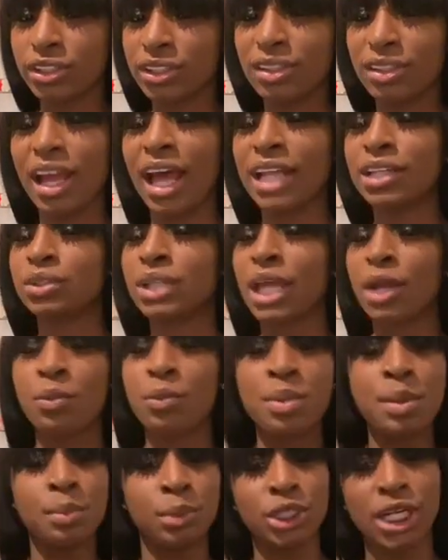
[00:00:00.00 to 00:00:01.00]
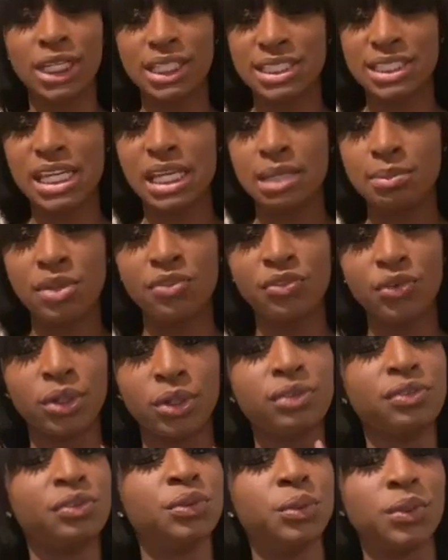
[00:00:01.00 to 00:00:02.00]
I don't like when people try to take me for a
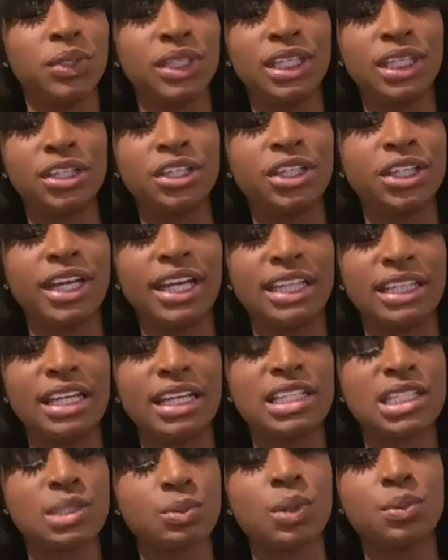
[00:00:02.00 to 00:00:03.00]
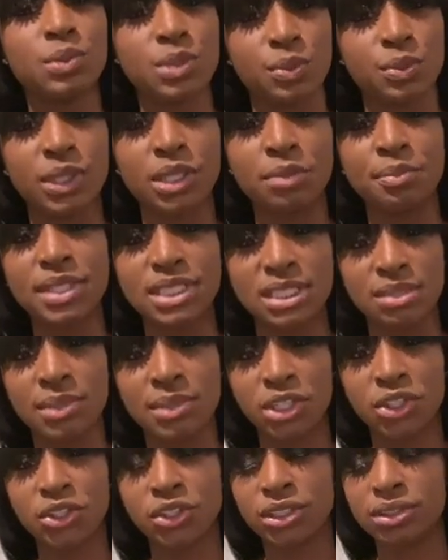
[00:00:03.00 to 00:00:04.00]
fool either, and that's what was really pissing
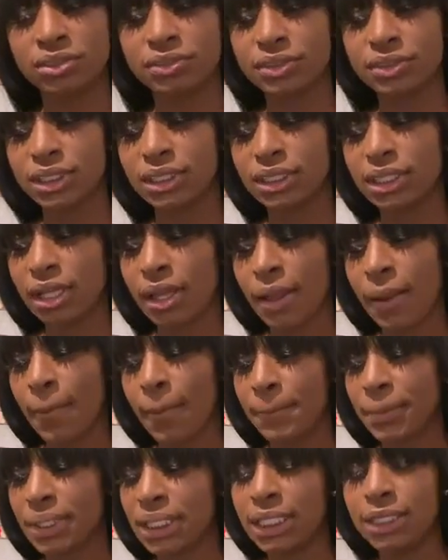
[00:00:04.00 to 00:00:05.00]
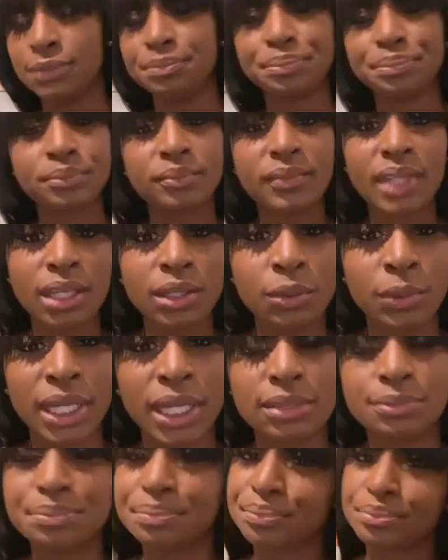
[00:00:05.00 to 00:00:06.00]
me off. But
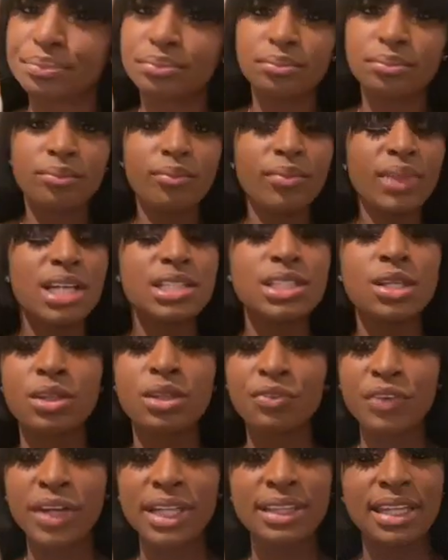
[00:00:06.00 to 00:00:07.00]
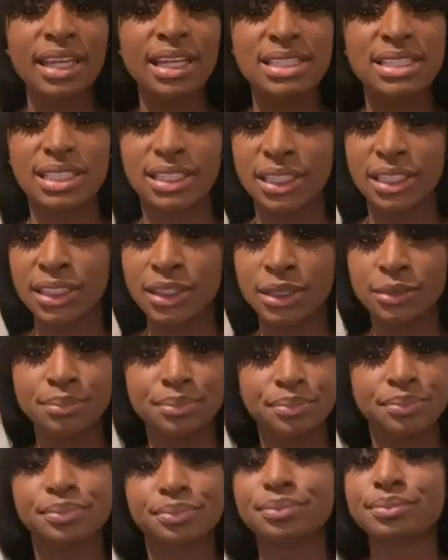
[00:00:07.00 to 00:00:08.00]
anyway, so the friend thing is a dub.
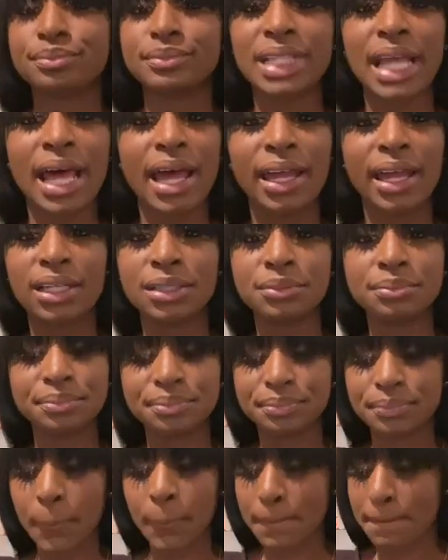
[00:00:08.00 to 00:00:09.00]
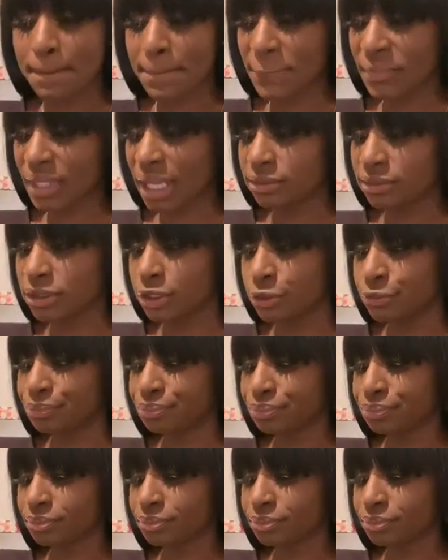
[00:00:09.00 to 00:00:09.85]
Like, I don't know.